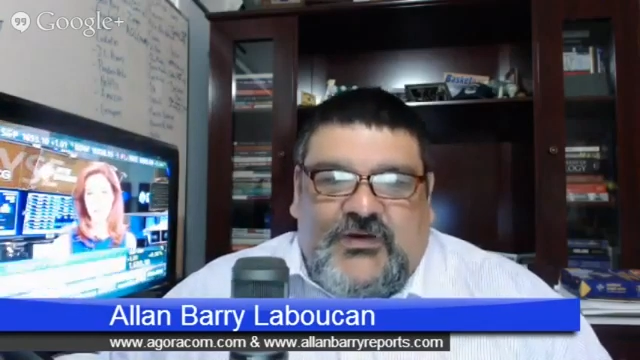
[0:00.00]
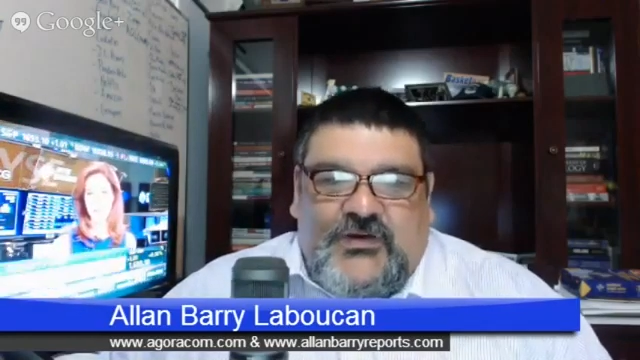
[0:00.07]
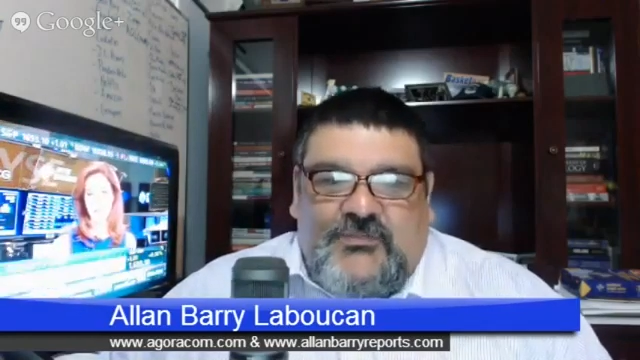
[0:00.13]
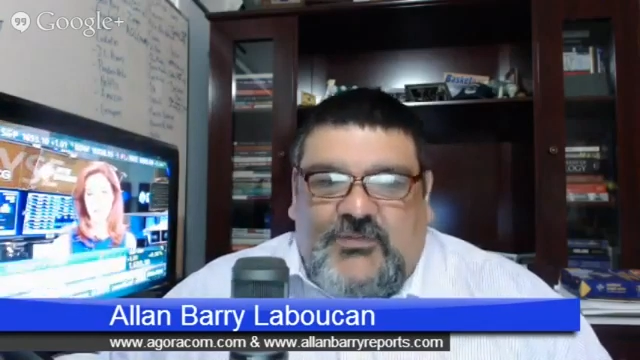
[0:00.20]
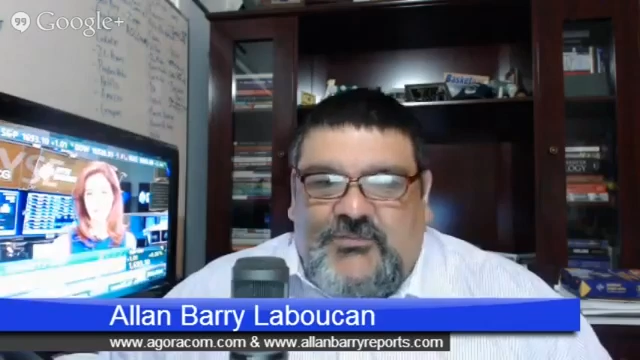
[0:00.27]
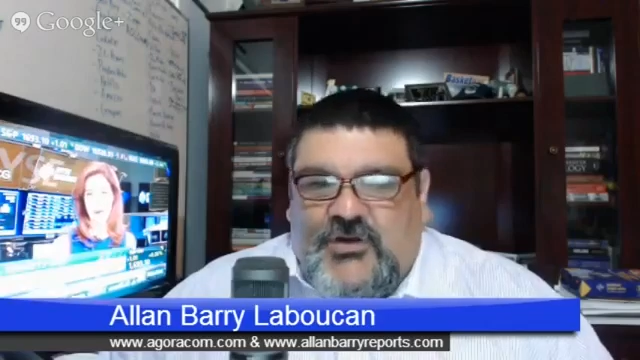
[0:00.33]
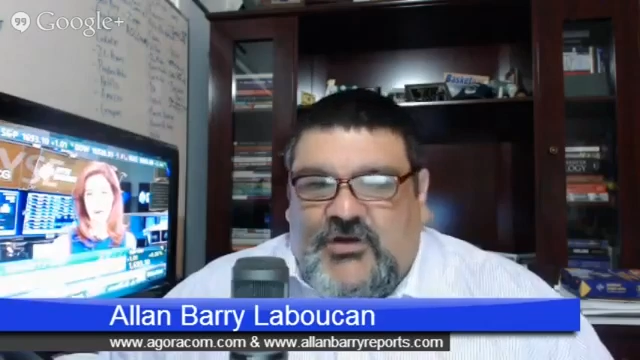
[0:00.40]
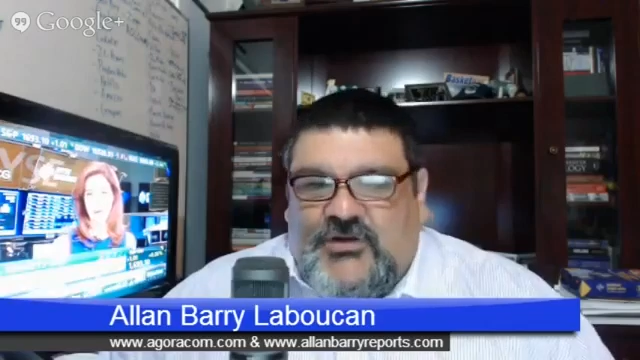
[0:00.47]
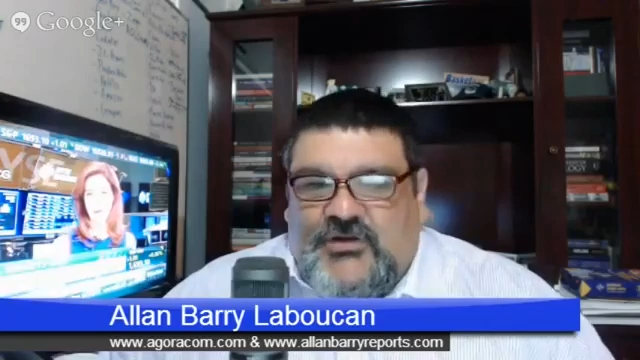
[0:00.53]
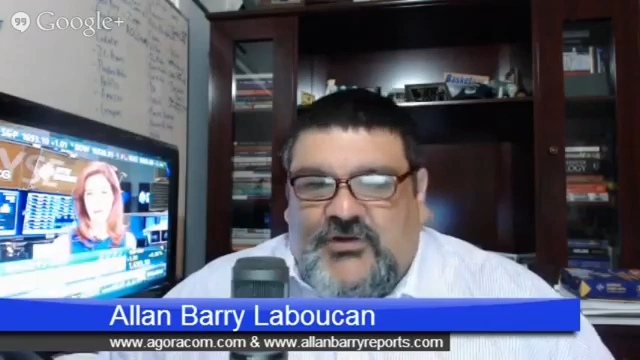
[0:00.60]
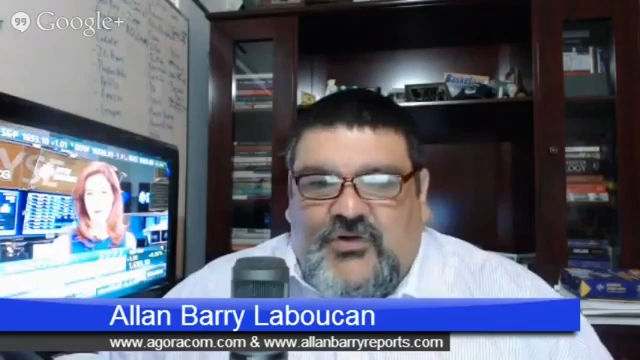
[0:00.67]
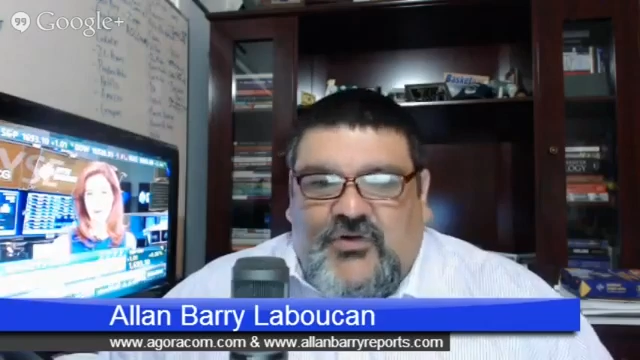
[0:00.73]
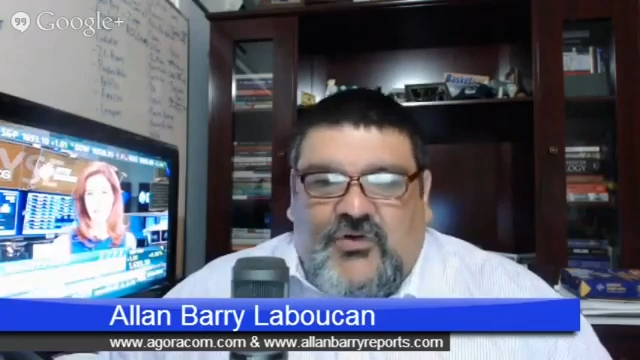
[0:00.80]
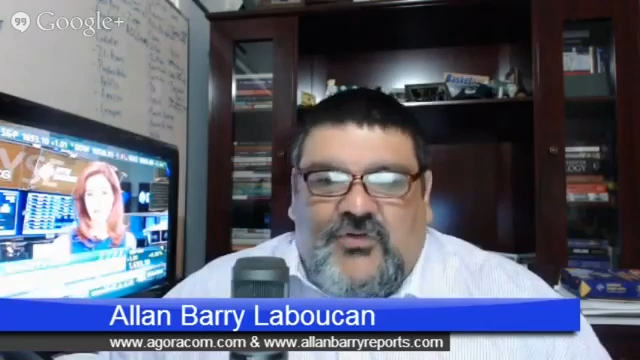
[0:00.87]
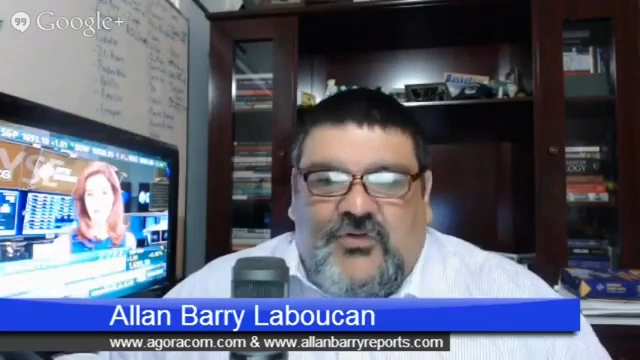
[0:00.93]
I'm not going
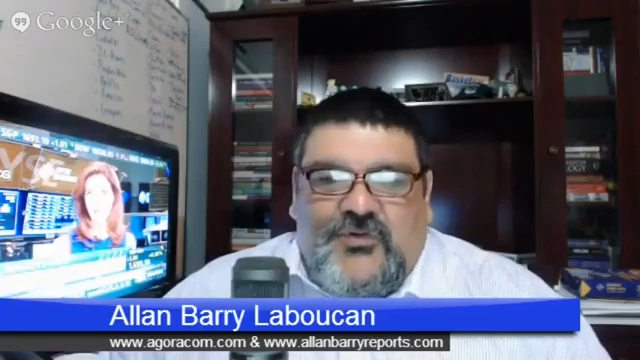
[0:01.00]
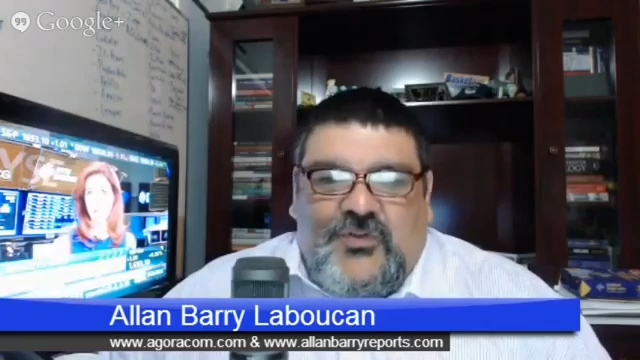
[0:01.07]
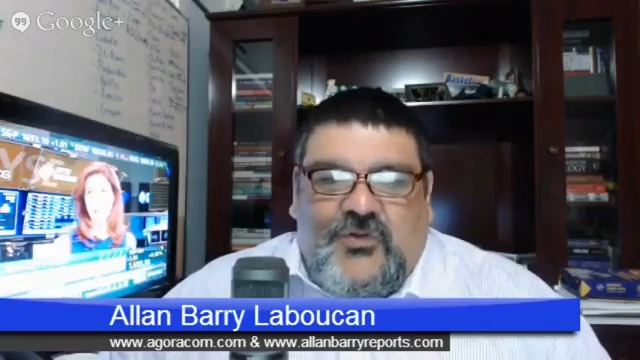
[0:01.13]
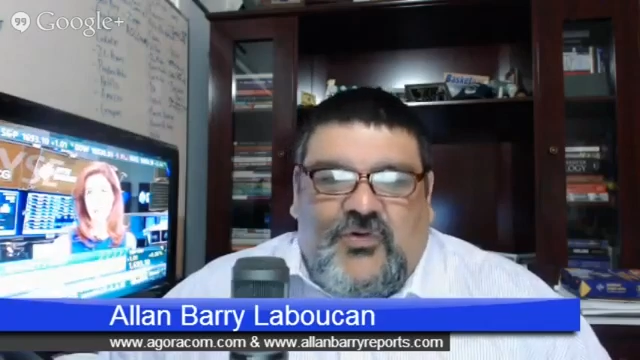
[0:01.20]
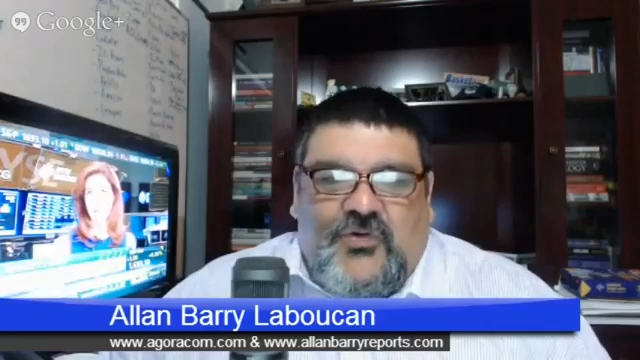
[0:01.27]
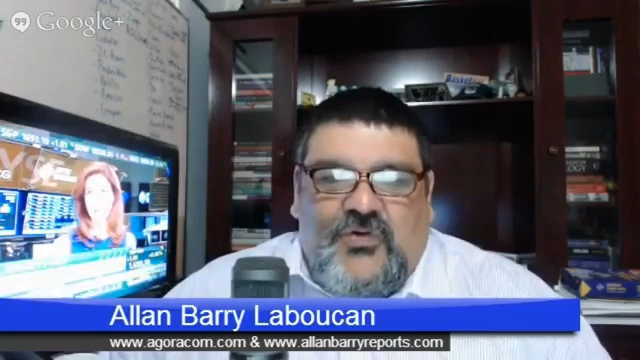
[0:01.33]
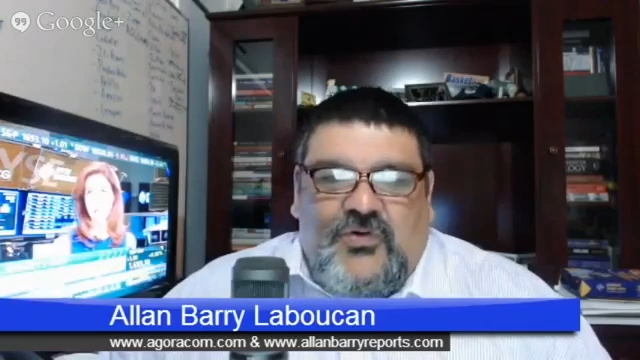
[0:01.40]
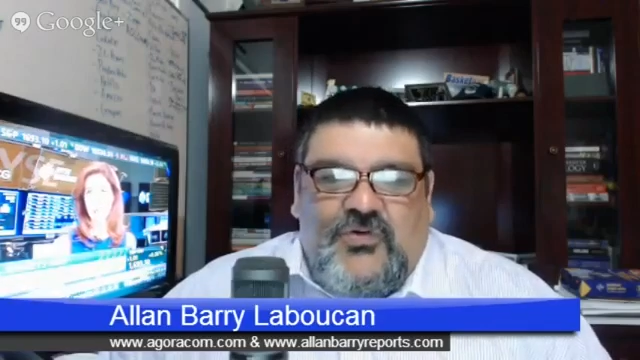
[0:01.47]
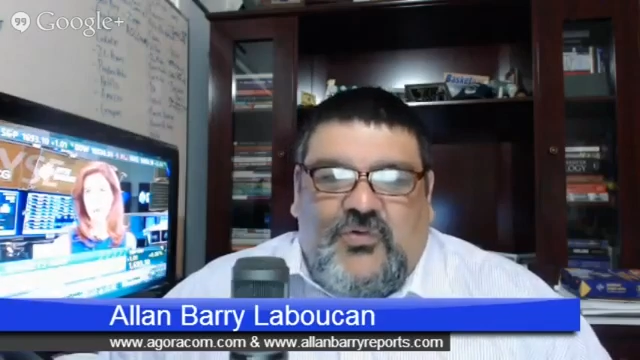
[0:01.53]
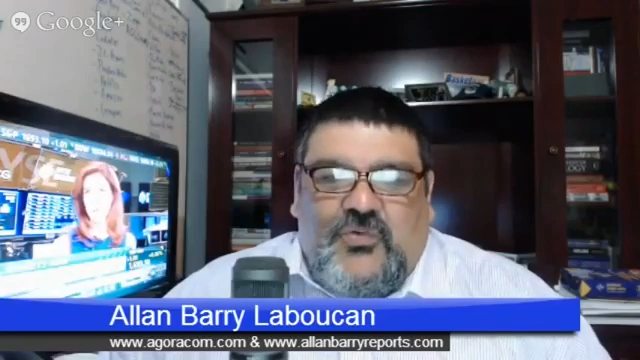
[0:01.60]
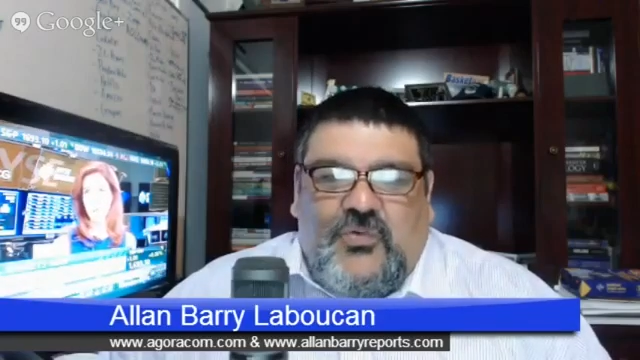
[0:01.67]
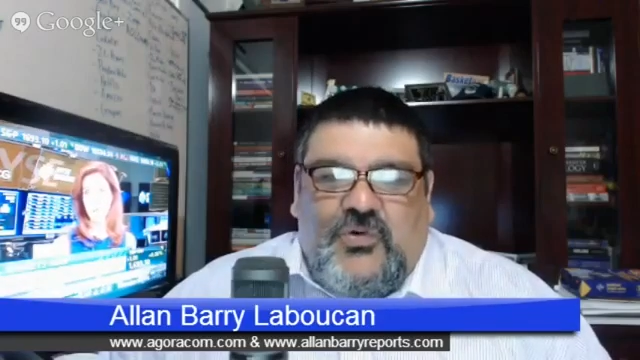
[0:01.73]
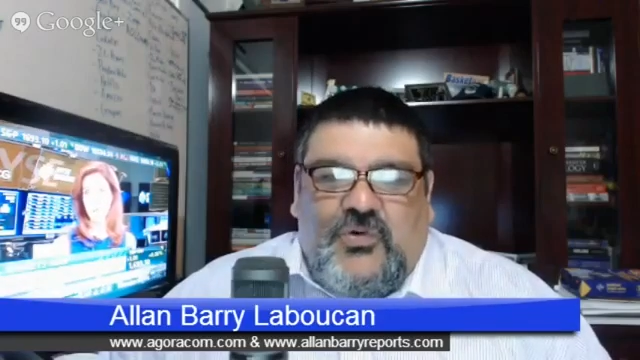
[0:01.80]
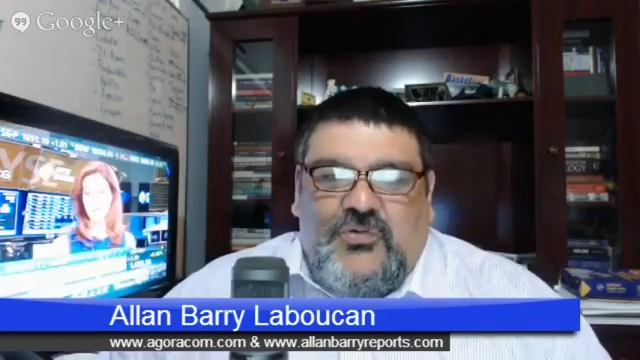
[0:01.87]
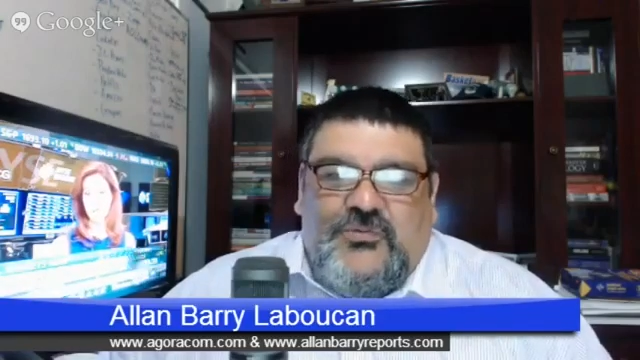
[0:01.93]
to go over the whole
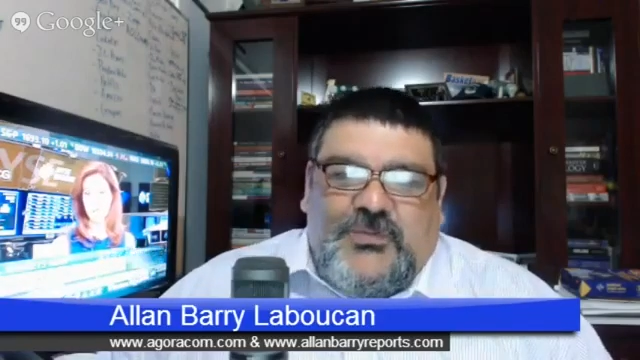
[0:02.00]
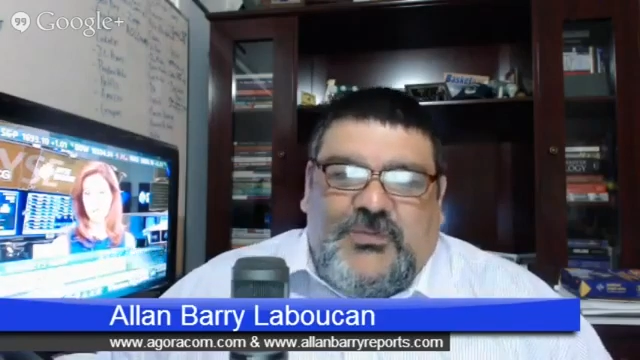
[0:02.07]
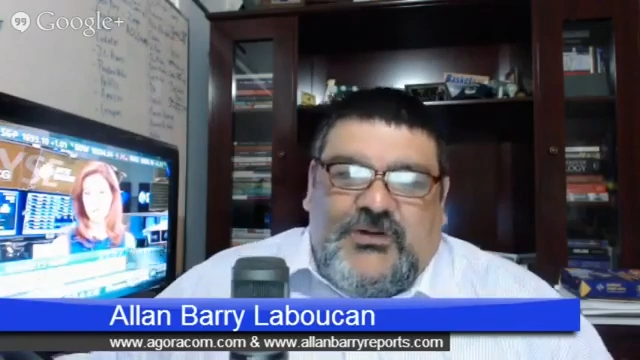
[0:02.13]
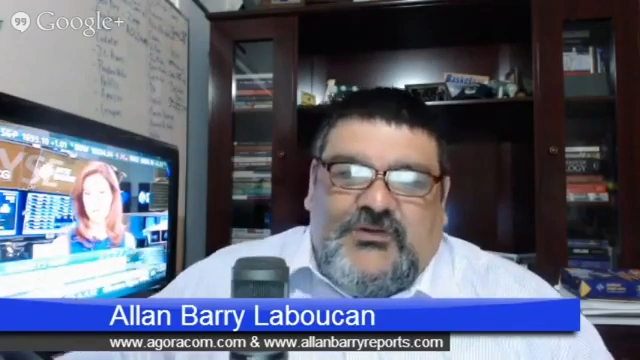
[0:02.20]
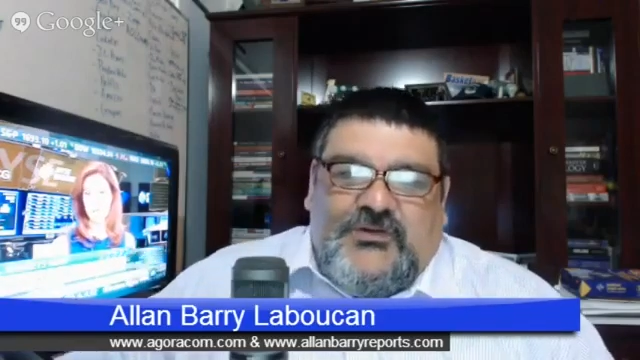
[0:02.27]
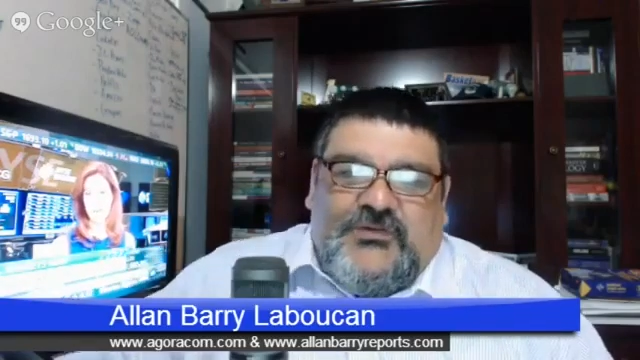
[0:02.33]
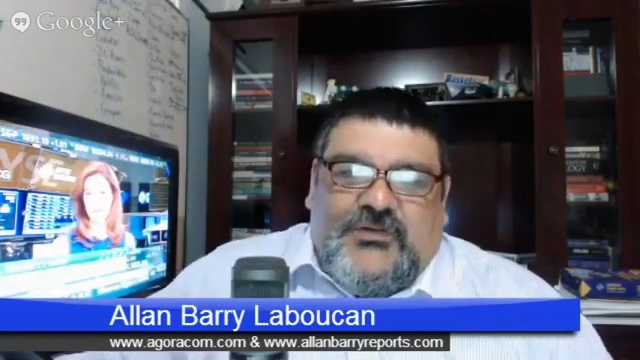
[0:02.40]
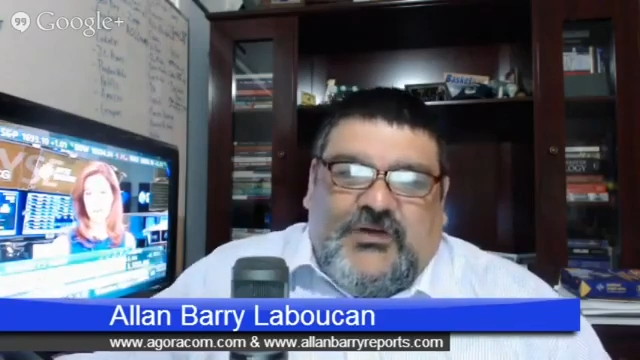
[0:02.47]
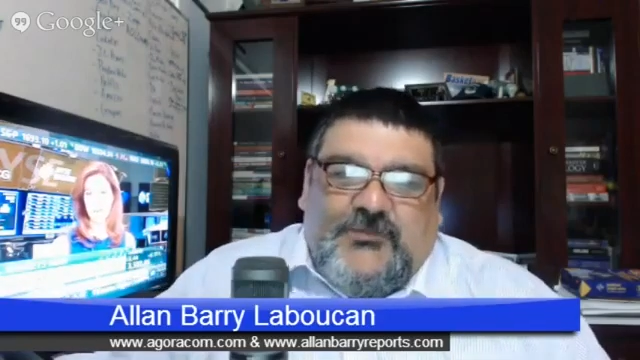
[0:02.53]
quote, but